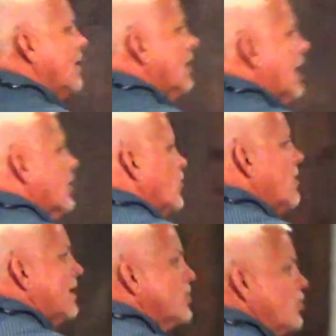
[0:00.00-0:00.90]
I don't know
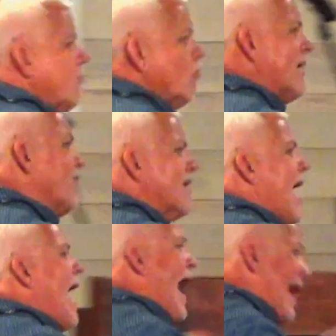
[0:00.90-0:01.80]
about you, but whenever that
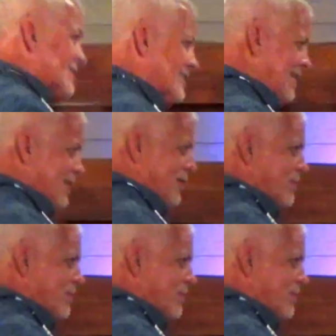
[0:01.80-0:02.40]
I see them,